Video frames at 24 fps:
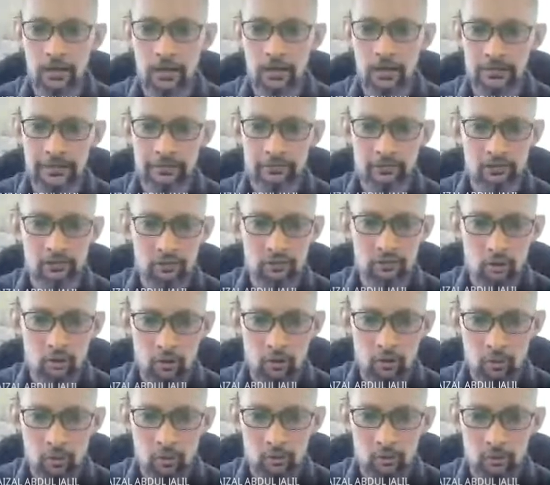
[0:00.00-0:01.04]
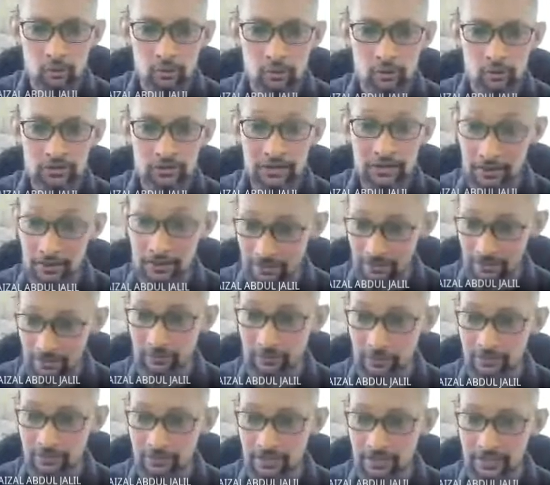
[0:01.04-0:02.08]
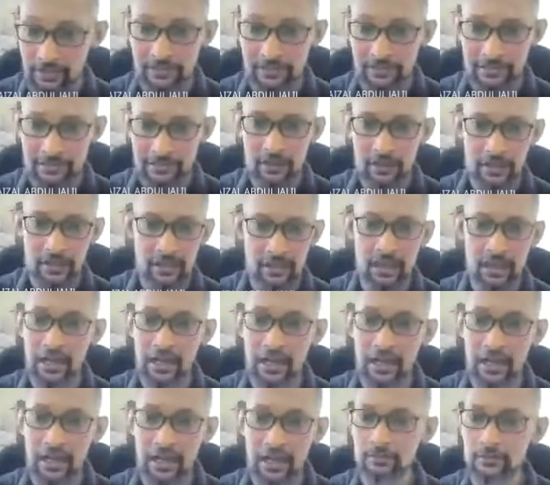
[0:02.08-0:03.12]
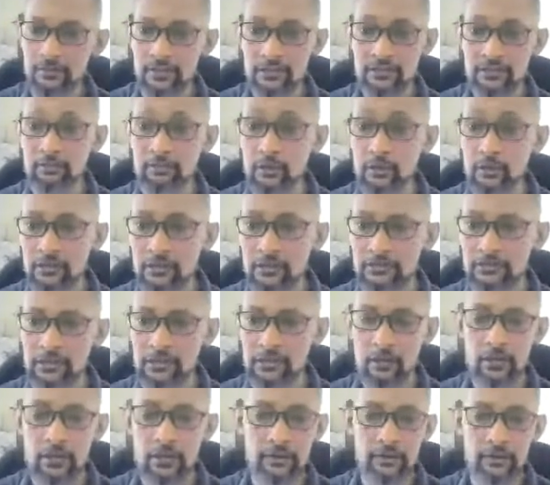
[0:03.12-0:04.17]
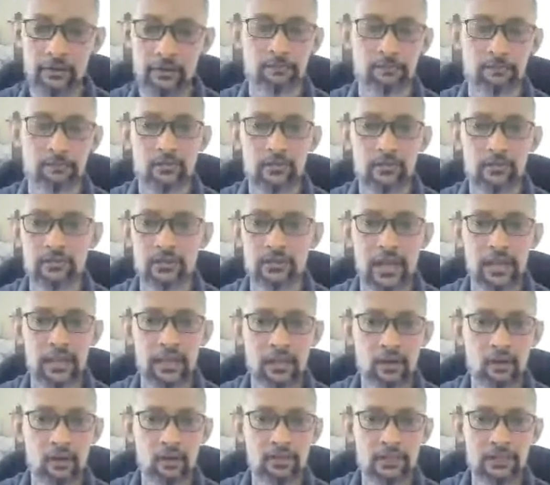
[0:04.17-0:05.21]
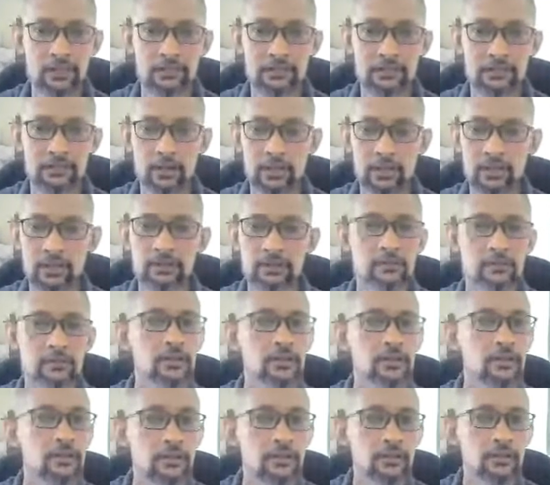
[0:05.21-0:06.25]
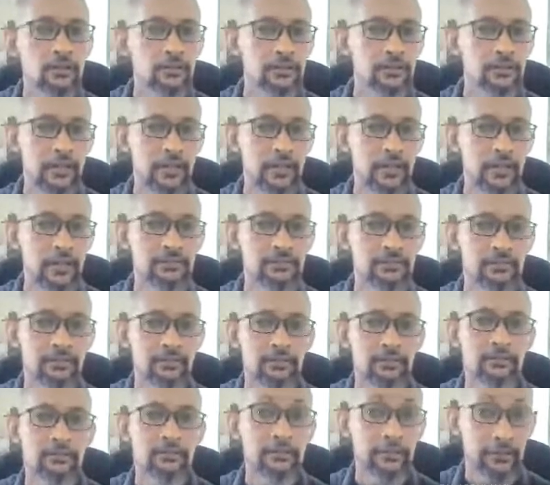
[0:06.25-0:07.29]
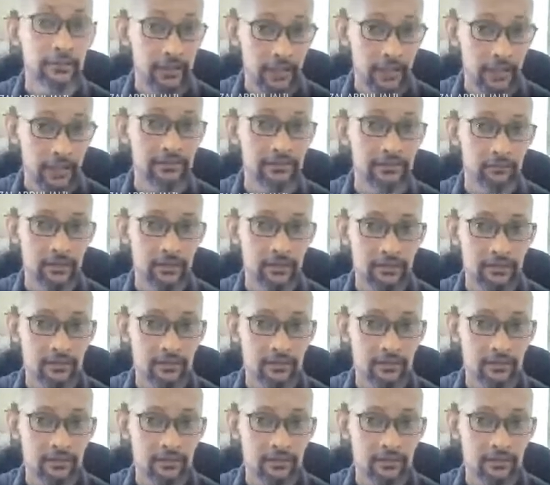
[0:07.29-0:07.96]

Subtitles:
there is no sound. There is basically a sound, okay? I just mute the sound, okay? So I cannot hear the sound, okay? Guys, realize something.